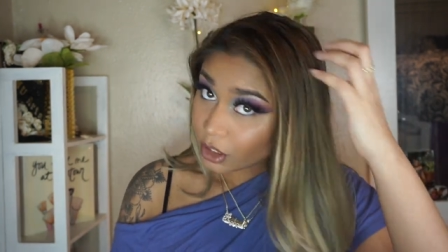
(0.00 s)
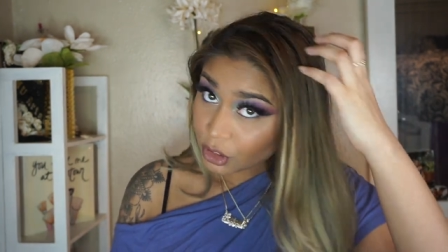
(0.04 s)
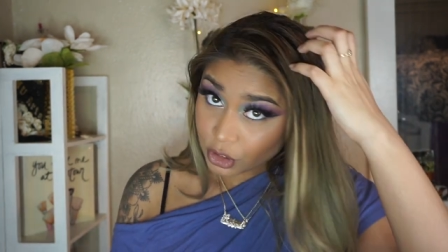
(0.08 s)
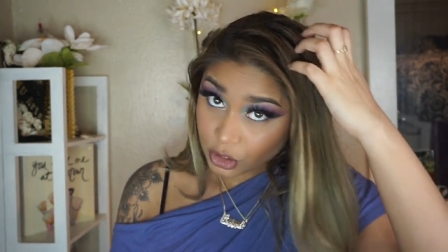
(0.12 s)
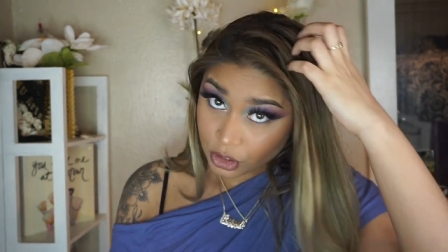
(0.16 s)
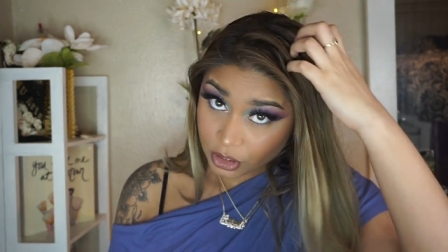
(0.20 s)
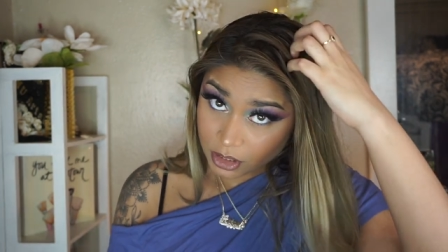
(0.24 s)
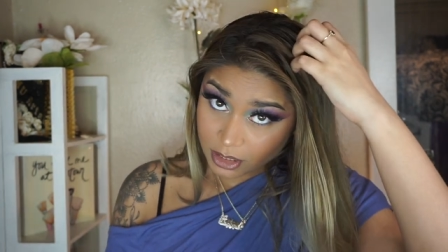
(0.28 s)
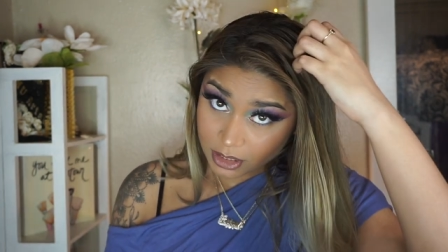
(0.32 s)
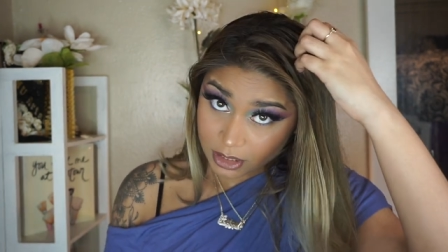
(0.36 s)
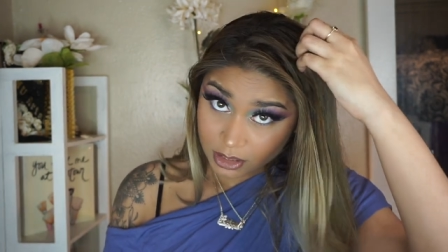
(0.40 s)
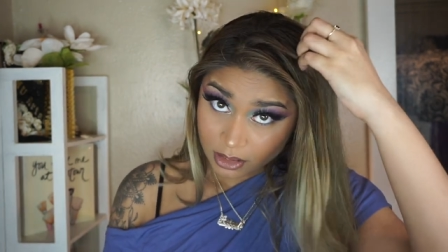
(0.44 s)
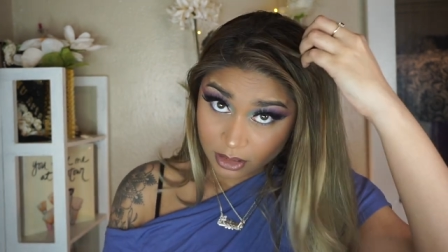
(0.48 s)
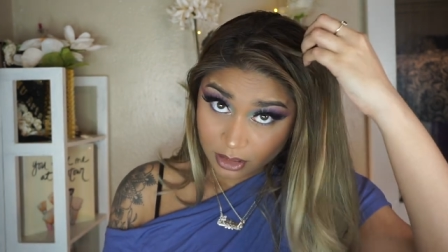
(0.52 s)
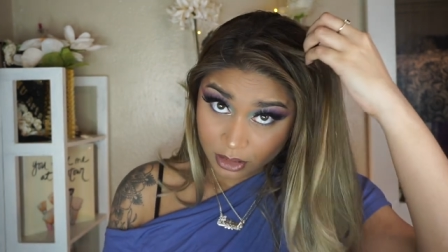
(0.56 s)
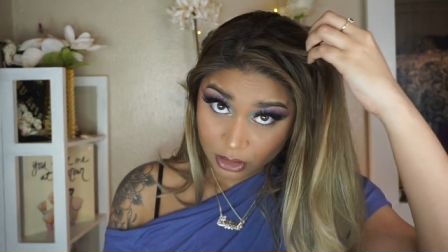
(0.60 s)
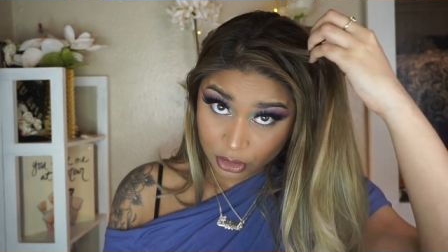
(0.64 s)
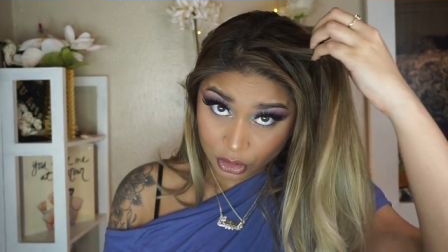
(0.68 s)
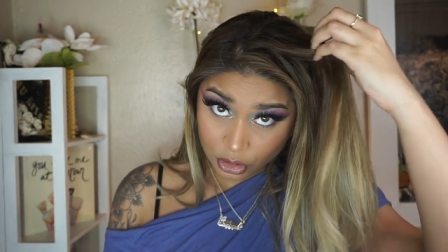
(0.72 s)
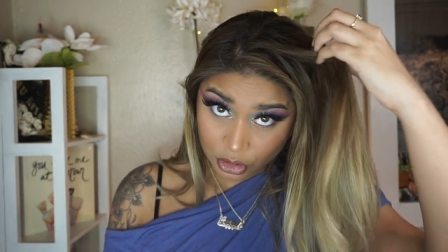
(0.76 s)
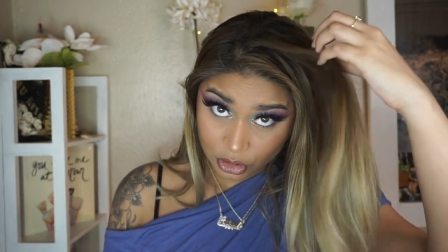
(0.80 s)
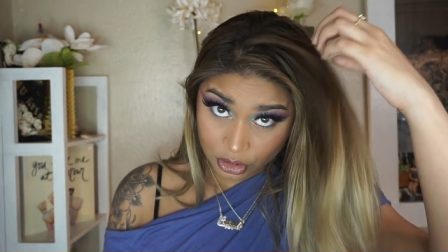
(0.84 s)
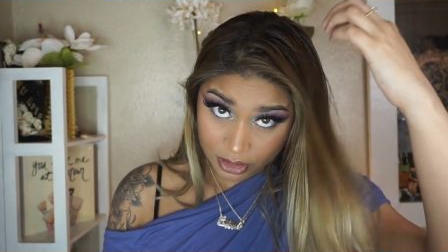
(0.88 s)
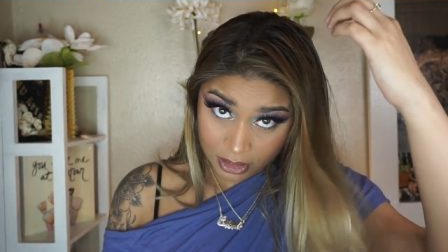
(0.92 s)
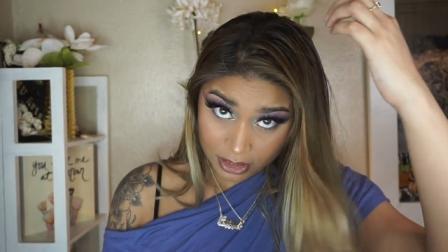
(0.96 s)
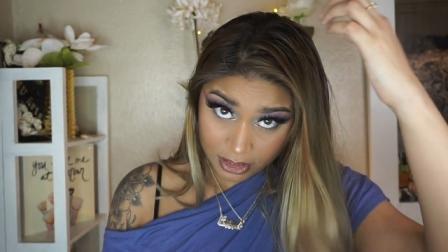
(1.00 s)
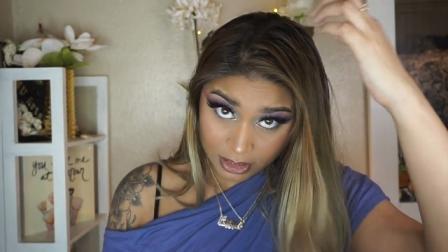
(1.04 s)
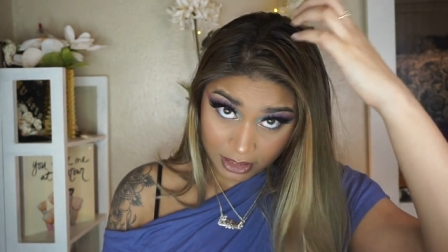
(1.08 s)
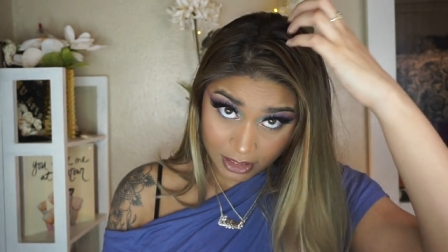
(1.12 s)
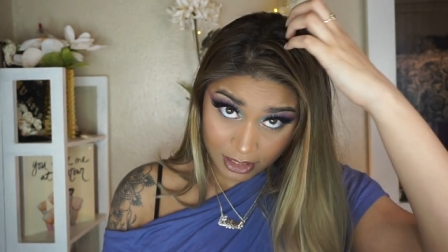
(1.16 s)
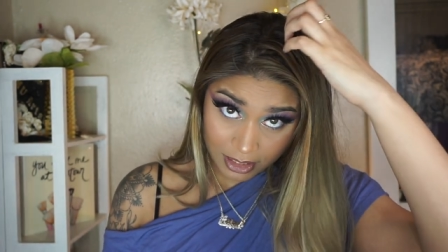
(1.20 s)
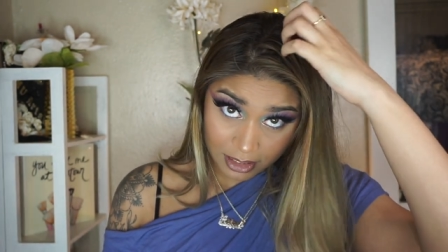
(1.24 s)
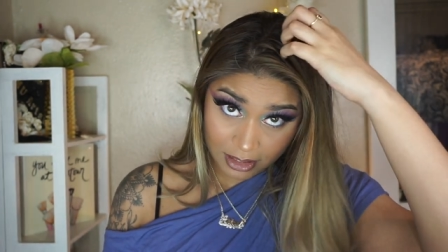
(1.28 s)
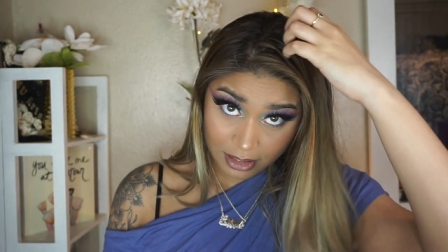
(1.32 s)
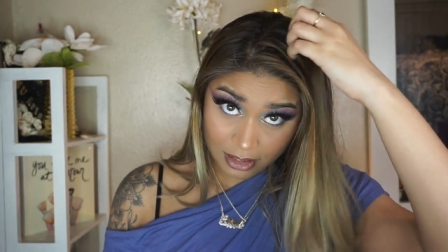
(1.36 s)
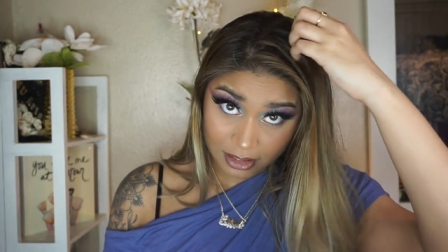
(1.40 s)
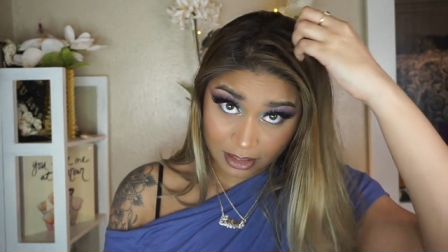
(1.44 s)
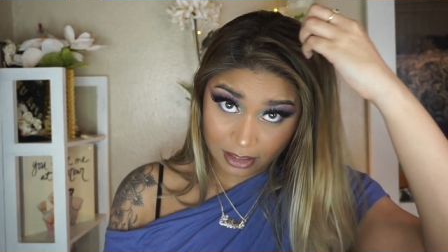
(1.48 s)
just just
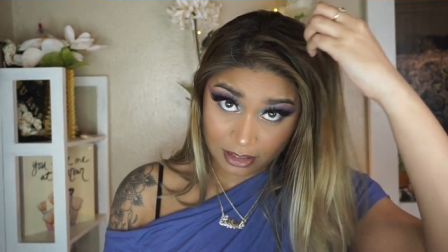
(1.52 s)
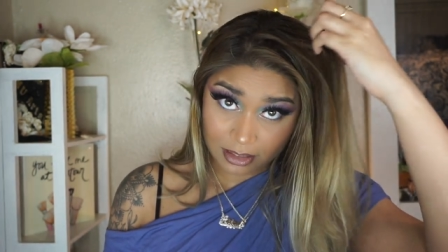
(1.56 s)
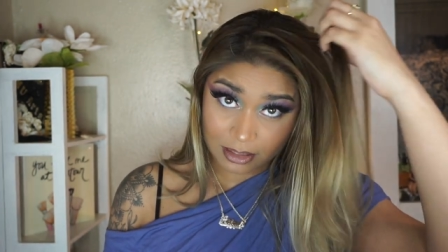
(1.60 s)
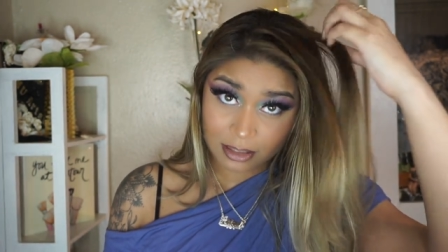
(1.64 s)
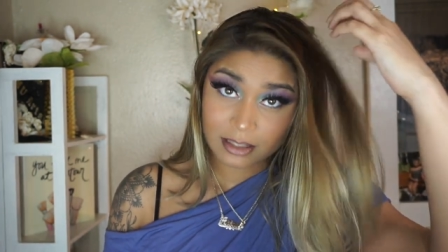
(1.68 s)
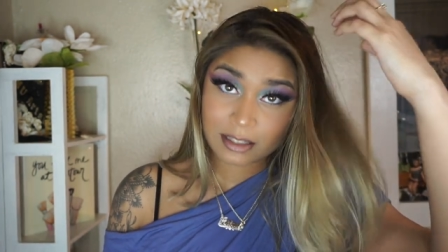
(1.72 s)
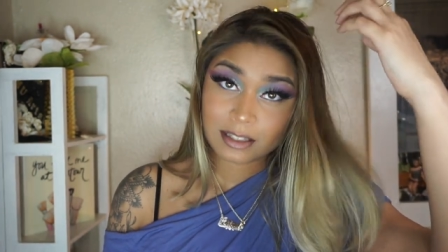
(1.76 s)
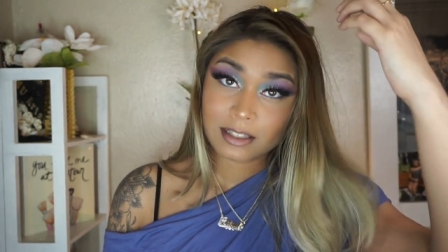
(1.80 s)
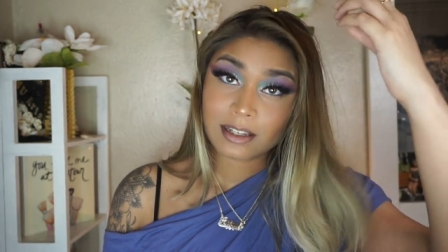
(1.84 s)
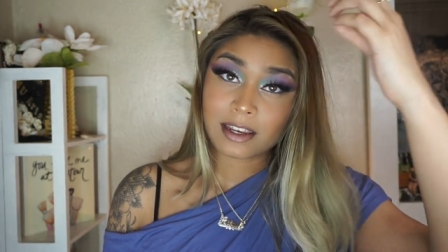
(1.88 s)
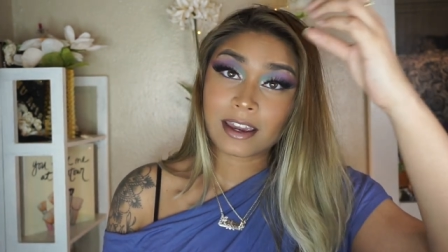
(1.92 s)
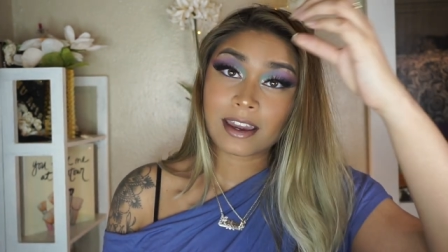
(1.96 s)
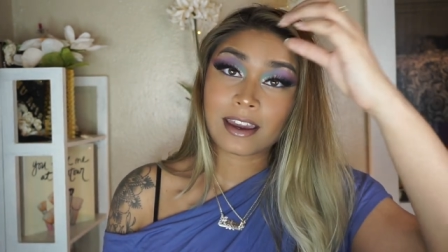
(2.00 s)
like this